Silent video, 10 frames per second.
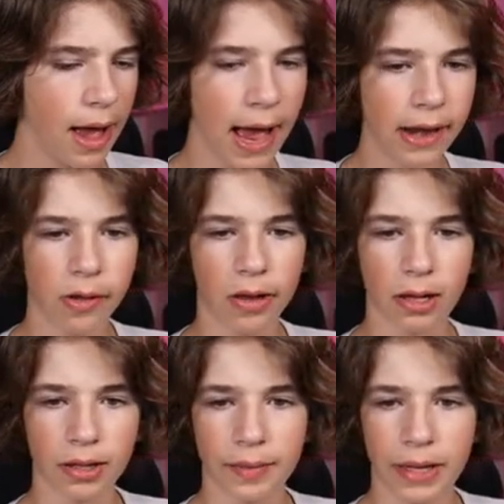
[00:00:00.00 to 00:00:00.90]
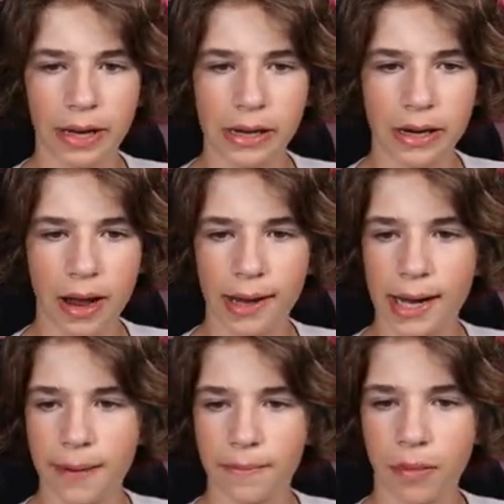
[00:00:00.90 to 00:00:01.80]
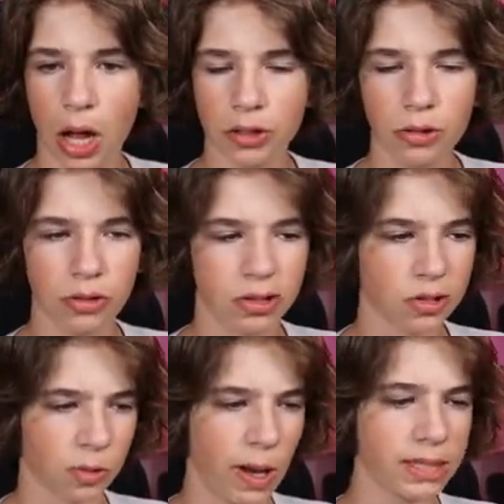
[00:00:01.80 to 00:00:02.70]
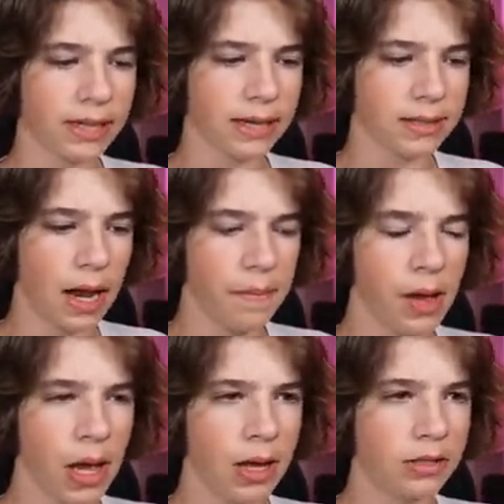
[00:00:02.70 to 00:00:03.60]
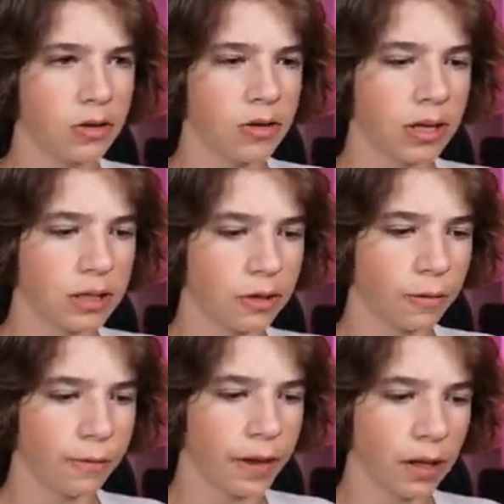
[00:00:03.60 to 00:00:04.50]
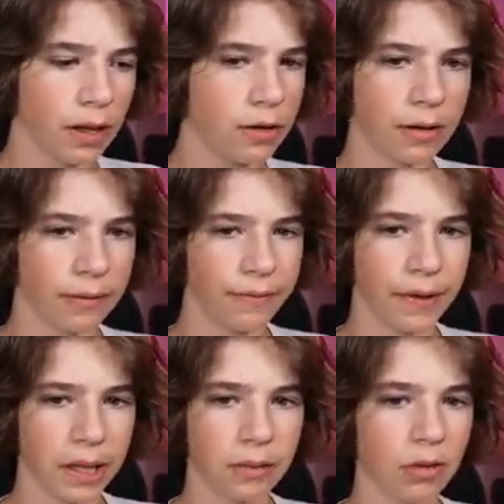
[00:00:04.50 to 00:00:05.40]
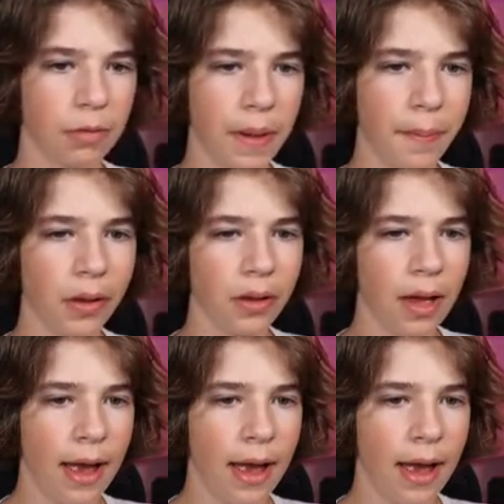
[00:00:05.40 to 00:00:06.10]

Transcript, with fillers: I know you got eliminated. Um, I'll do squads next time so you can do fill and you can fill in with people.